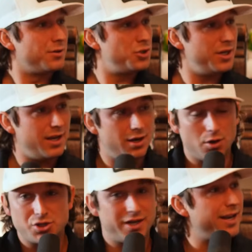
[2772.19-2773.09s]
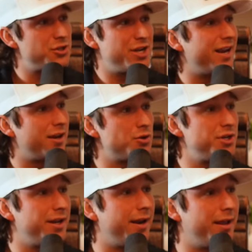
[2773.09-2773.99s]
she didn't know she did it, Shad didn't know
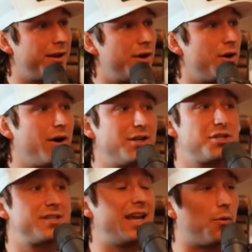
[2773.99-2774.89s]
she did it. Let's just say it